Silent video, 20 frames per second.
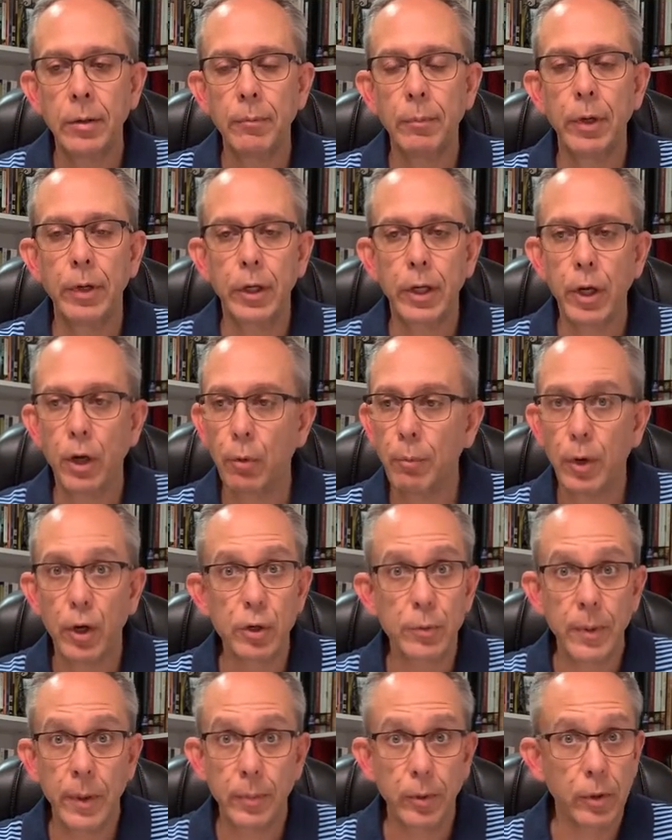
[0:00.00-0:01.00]

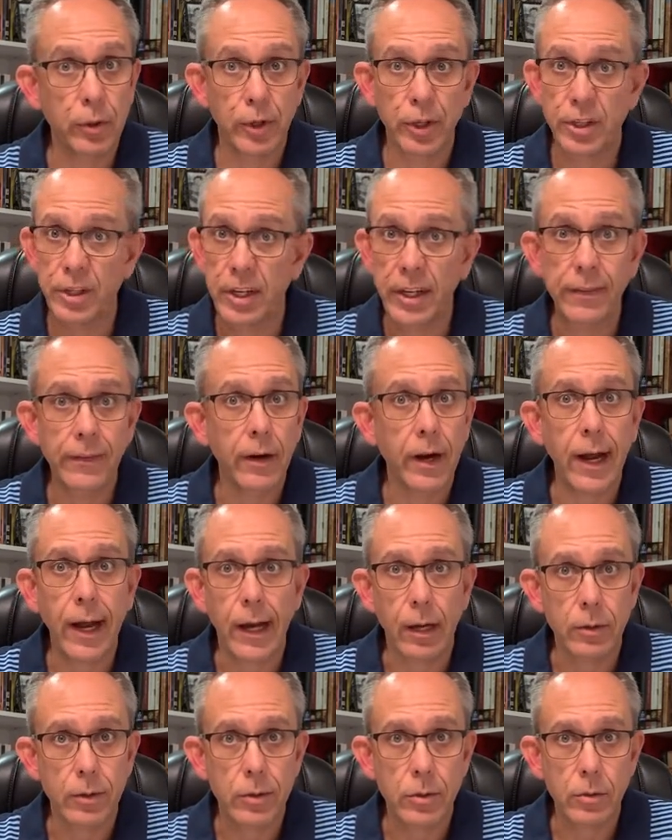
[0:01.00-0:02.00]
most people are just in their
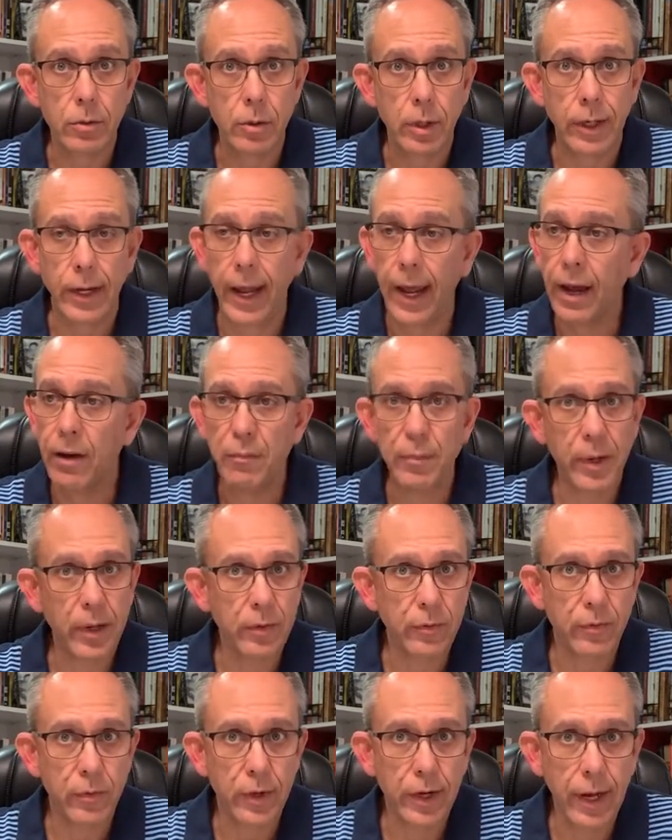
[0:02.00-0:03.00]
house and have
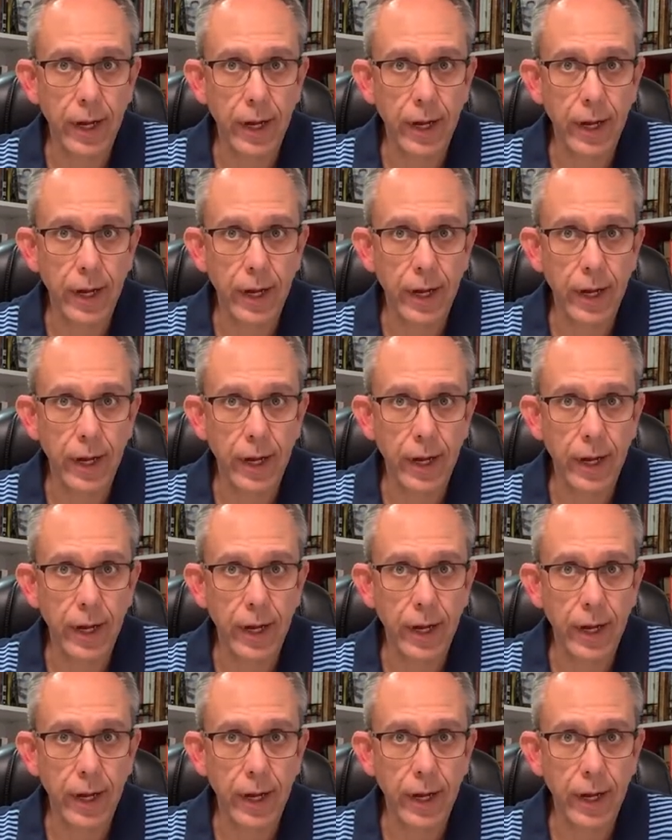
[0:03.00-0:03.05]
been for